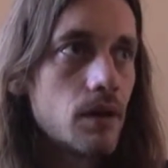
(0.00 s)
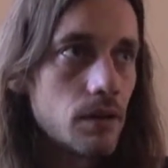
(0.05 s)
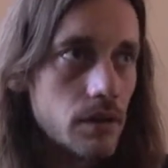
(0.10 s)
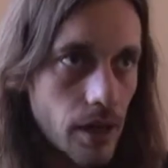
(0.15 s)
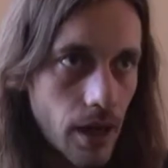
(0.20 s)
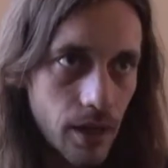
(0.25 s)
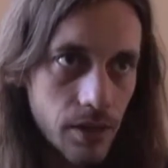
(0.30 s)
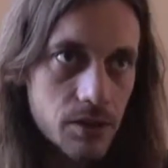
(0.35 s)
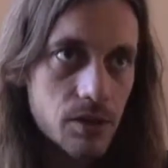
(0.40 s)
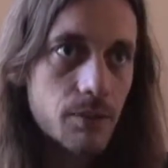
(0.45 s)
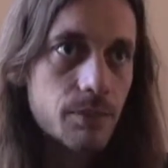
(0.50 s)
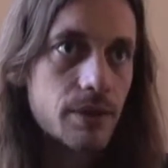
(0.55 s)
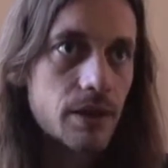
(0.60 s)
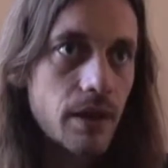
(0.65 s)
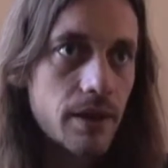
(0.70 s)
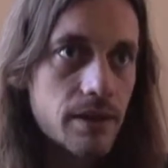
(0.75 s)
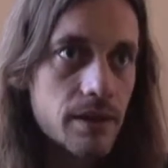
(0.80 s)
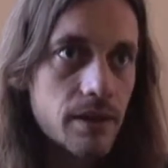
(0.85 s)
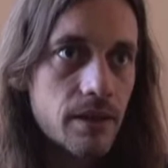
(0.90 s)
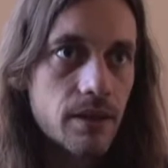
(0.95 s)
Yeah, it's
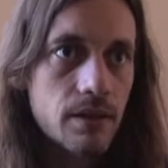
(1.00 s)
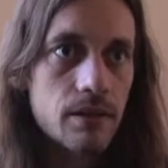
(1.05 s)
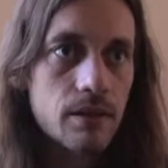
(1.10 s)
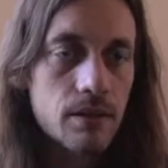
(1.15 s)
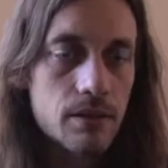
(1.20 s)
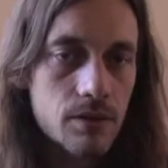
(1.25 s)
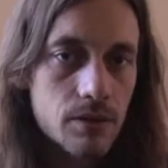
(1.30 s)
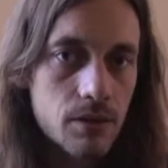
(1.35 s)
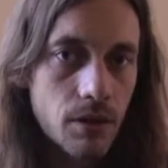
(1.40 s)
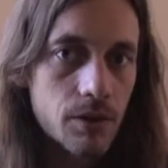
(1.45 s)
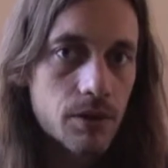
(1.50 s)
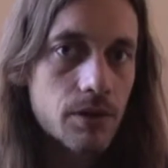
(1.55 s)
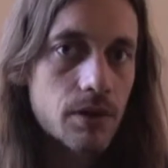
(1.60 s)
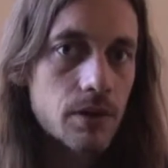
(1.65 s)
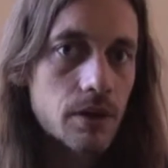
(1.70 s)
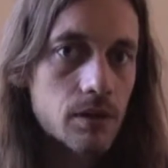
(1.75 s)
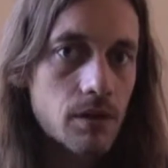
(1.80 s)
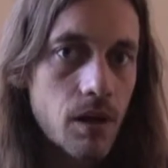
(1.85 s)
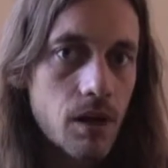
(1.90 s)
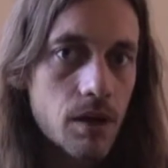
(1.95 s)
something I did start to
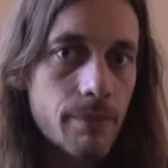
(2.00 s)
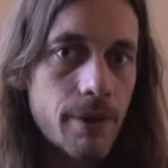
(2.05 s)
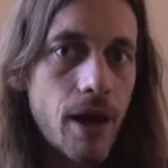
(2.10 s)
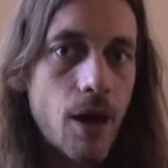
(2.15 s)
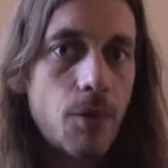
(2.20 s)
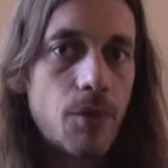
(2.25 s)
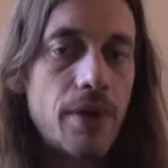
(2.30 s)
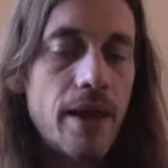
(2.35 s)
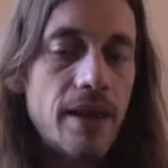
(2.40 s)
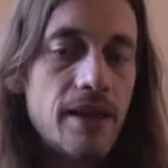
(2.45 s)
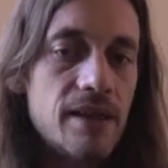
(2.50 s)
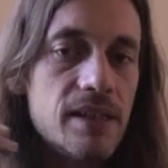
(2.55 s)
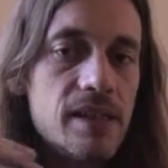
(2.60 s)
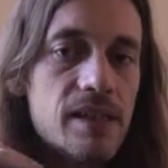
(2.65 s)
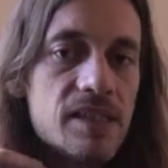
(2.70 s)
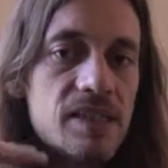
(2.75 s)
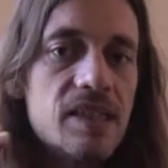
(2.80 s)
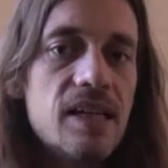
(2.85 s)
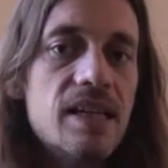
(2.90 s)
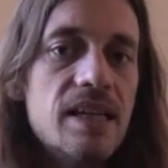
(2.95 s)
think a lot about. And in
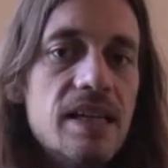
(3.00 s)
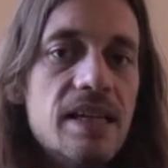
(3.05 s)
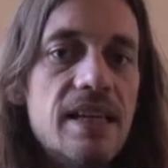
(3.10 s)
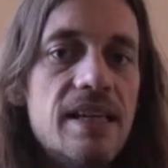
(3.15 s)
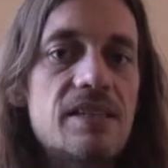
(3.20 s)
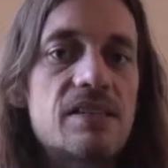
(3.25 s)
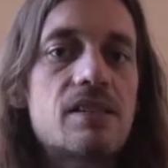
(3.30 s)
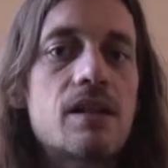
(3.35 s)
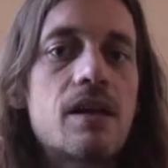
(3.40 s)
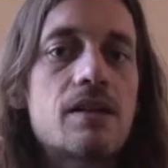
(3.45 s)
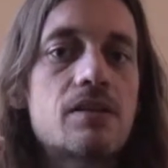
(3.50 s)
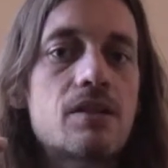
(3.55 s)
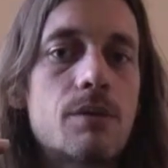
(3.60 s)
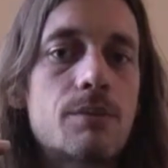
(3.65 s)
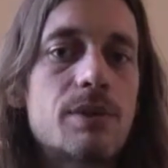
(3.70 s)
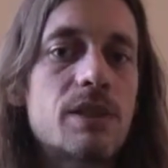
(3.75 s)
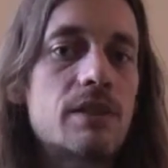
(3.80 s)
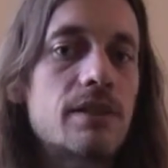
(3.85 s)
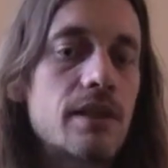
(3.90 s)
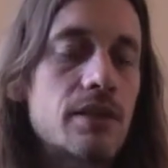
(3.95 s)
a city, it's not
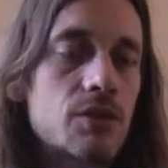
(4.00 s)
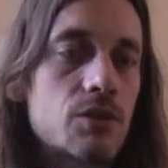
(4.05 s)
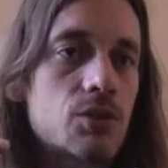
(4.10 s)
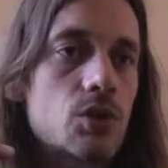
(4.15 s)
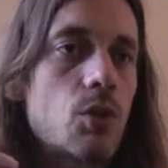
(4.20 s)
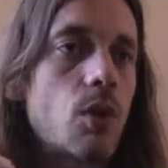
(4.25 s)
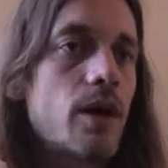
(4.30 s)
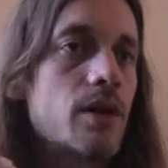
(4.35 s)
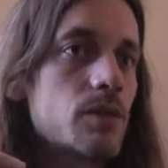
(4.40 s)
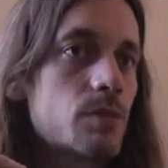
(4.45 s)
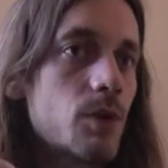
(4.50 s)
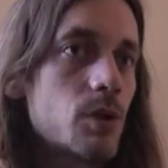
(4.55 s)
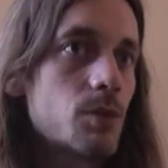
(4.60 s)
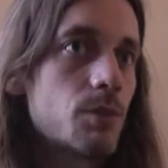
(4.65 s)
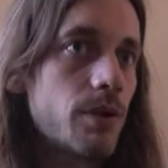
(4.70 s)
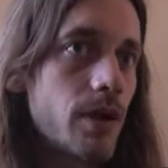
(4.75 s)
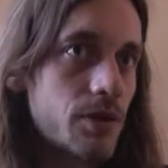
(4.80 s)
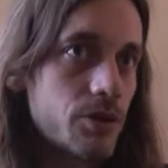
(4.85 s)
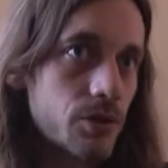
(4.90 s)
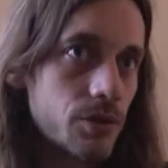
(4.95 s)
something that there's quite as
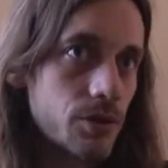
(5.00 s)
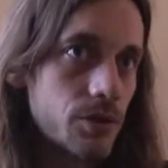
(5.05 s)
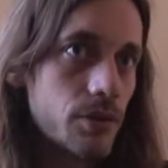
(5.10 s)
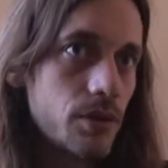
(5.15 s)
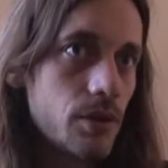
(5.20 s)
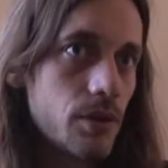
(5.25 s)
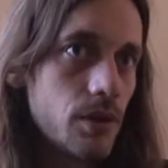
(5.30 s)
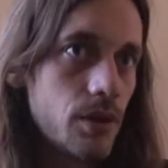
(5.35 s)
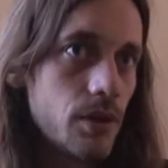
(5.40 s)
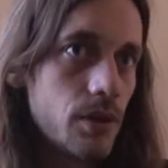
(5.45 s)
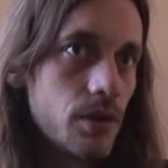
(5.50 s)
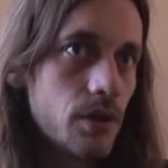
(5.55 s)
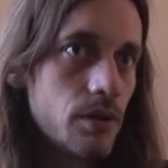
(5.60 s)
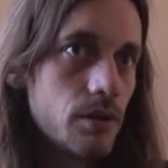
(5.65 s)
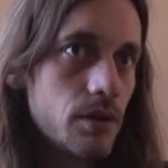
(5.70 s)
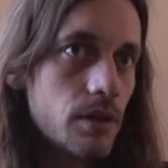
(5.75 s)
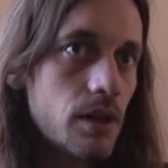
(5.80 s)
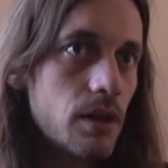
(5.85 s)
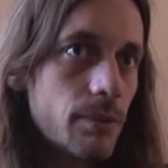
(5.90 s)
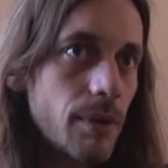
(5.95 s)
much pressure
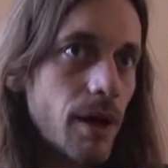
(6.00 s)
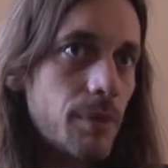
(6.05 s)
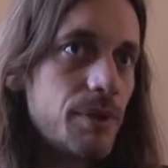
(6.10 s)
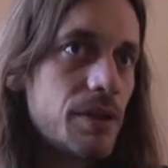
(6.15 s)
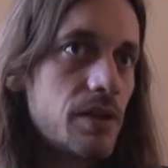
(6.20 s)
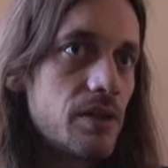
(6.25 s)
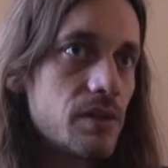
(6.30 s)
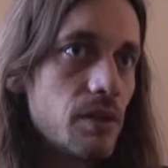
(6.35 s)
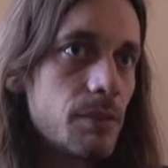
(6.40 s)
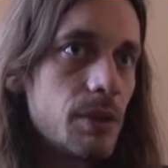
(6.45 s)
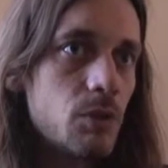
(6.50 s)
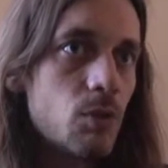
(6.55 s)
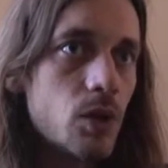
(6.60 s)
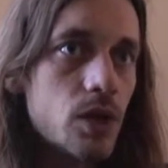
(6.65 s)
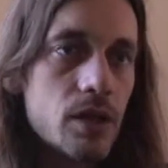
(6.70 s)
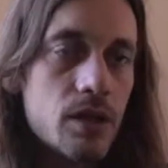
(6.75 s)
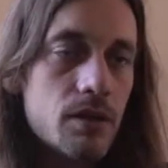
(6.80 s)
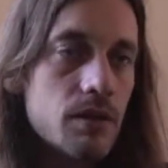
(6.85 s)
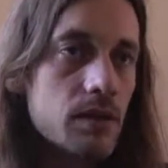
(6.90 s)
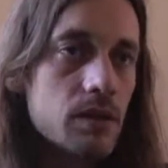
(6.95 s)
to think about because, I mean,
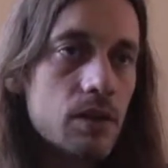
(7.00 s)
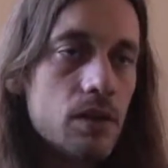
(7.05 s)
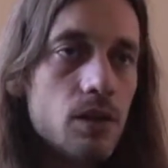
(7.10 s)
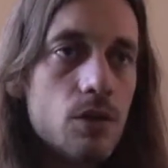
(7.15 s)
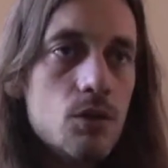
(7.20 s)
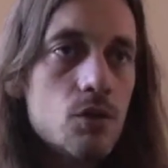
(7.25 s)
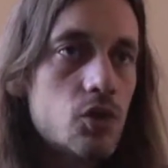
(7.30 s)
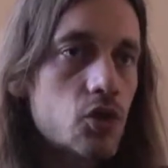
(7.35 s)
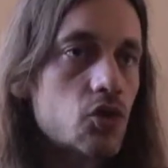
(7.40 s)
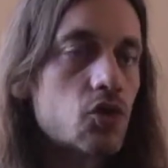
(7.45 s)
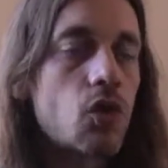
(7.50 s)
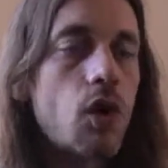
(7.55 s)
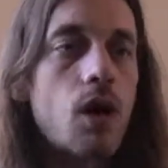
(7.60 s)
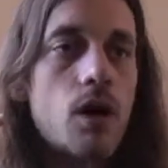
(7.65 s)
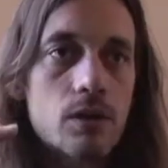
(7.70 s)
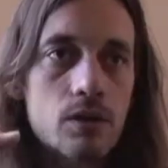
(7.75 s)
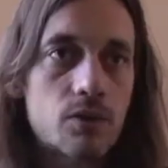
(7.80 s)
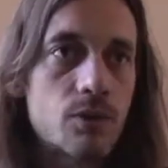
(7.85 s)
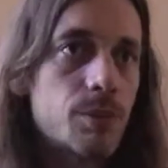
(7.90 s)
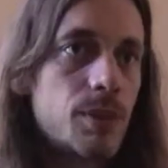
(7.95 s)
one of the huge
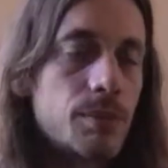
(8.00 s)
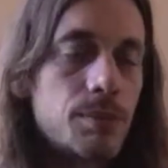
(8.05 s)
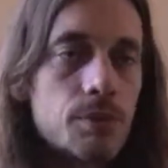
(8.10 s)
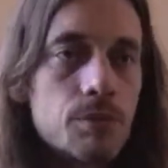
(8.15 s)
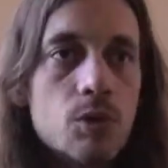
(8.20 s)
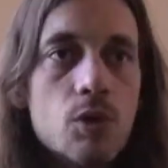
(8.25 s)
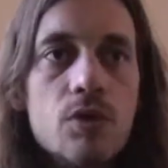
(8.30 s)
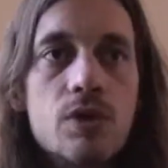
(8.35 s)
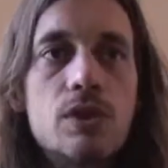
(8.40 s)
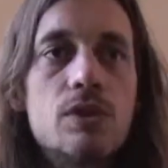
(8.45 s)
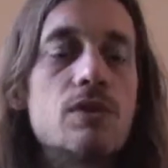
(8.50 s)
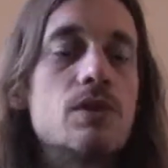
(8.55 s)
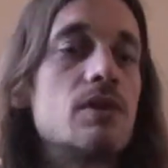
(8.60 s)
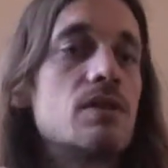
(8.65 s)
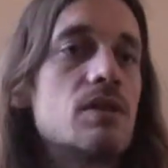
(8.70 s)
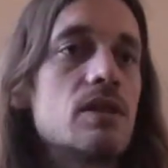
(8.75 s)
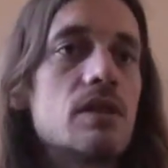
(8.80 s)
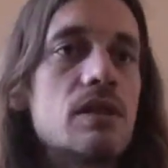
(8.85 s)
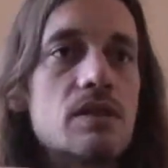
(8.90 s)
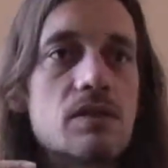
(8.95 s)
draws for people moving to
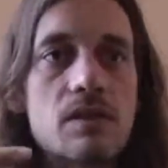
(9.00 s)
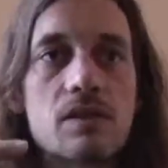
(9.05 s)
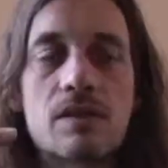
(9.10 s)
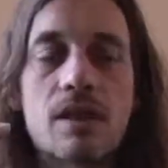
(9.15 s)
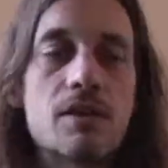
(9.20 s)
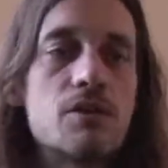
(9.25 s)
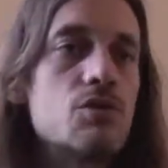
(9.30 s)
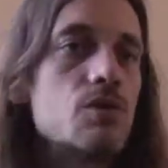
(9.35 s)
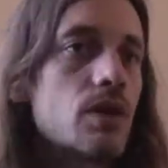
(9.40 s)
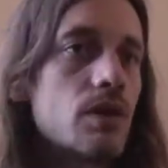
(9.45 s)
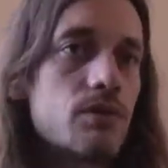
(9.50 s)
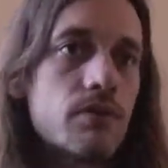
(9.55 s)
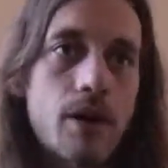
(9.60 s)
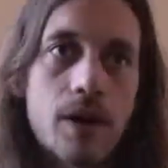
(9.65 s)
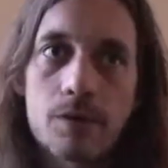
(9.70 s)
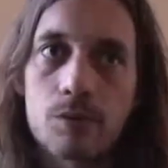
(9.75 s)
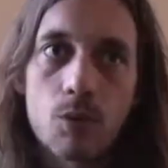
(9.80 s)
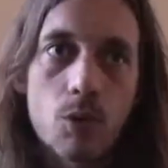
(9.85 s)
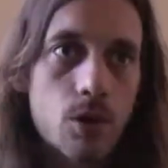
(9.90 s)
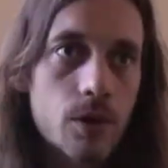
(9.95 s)
the cities is that you can
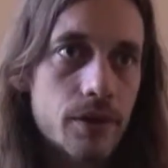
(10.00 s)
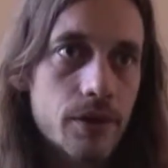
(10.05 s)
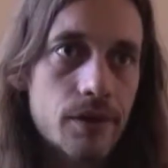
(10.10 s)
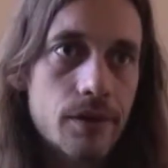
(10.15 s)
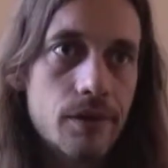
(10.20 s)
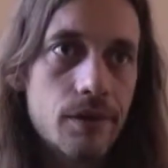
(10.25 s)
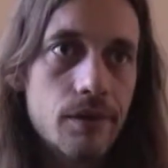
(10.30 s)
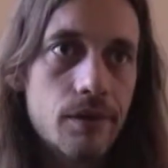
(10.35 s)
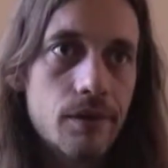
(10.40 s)
find work.